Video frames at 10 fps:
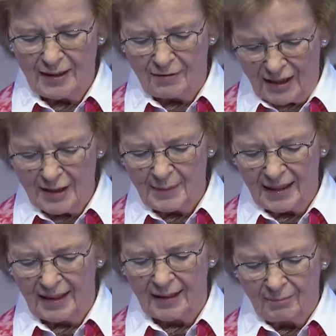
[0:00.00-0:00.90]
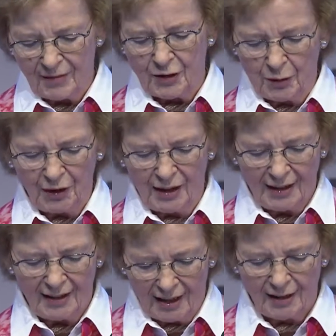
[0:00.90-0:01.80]
environmental, social,
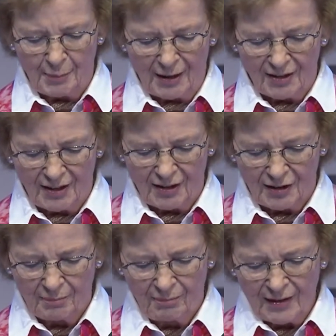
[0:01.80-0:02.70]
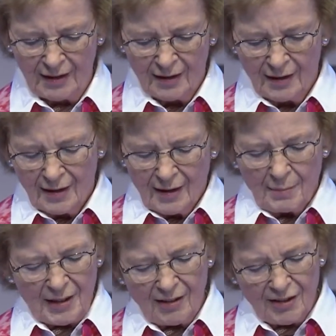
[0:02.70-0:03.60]
and health policies.
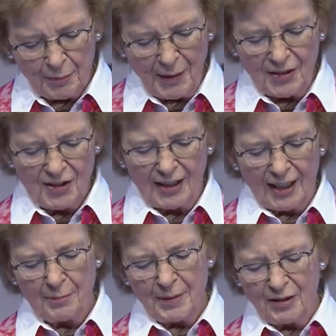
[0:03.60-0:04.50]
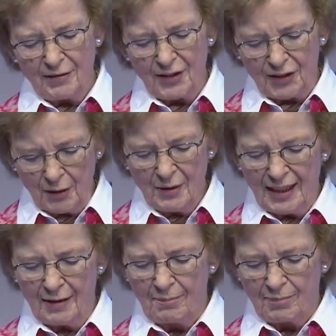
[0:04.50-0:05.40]
But our responses cannot be driven
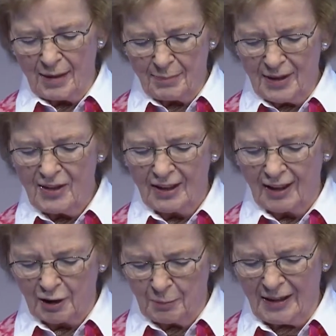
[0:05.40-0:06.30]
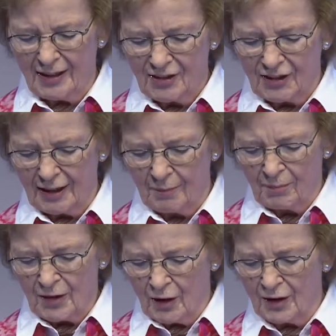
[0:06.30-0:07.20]
solely by political expediency
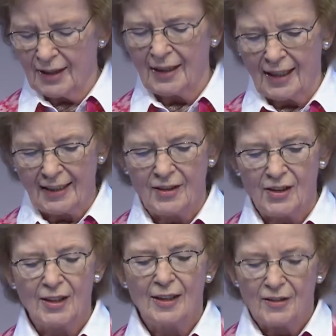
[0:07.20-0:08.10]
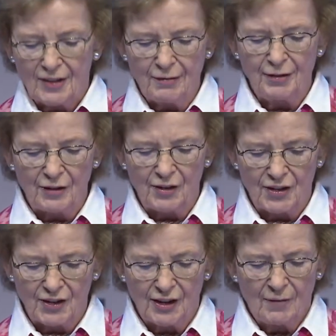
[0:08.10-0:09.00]
or enlightened
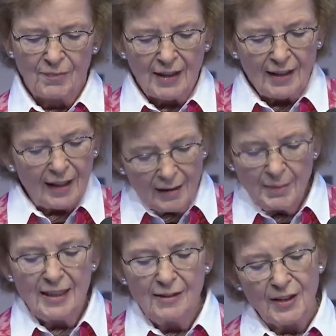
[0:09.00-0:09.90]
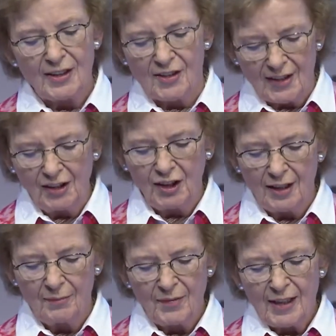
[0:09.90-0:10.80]
self-interest. I believe it's
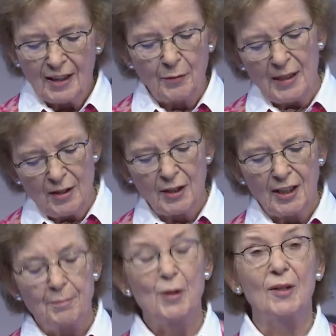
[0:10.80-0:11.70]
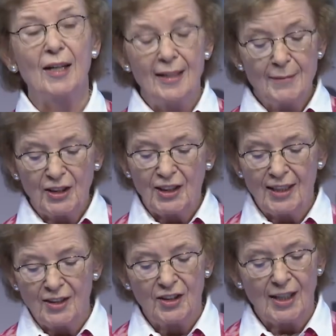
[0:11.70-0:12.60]
essential that we look at both climate
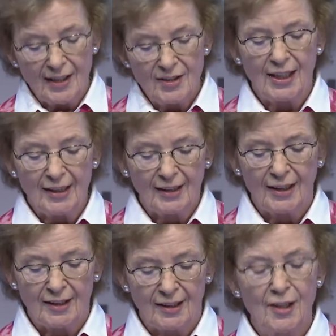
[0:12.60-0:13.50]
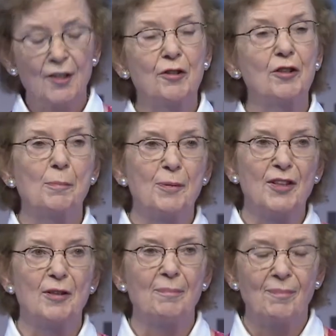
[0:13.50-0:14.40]
change and healthcare through the
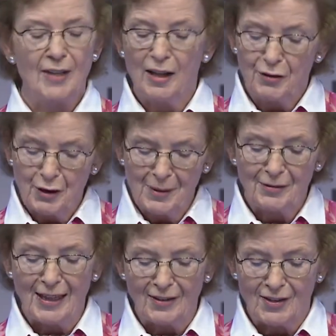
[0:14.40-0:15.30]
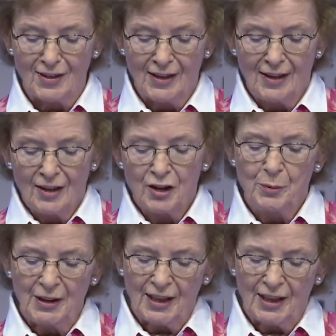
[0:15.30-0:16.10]
prism of human rights, to which